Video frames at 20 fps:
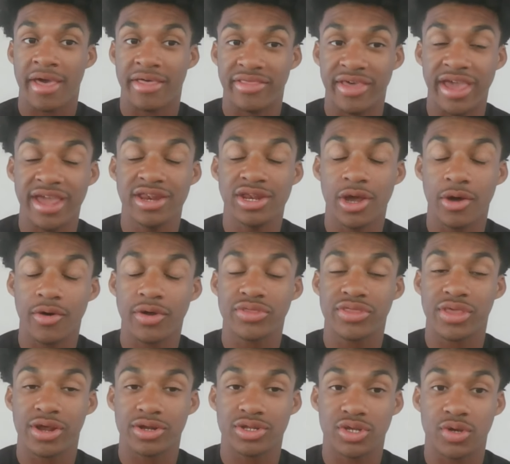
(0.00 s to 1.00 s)
They know what
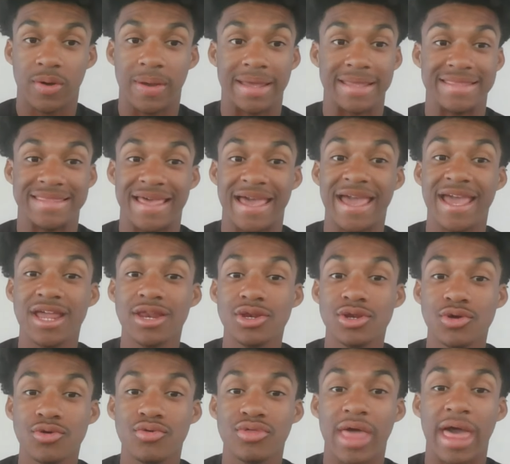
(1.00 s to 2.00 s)
they're doing. They
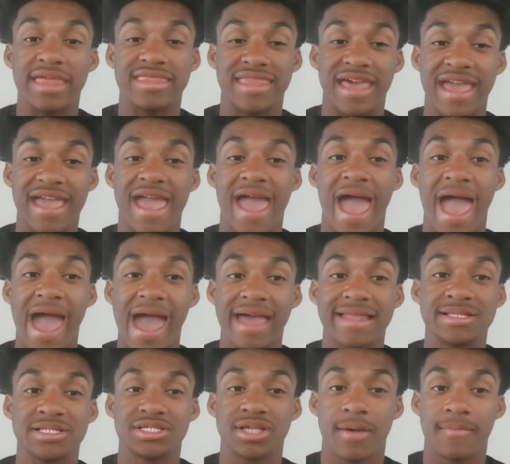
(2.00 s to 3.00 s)
knew that they
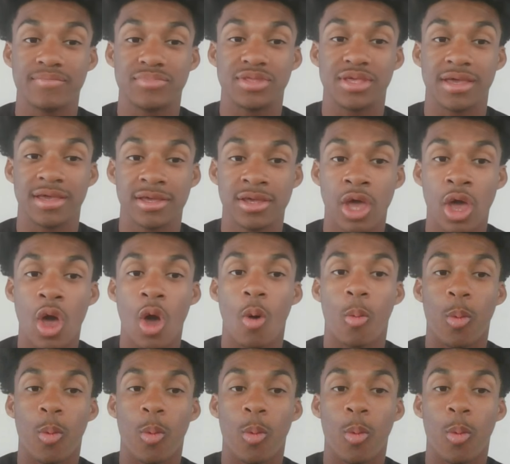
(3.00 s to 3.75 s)
had something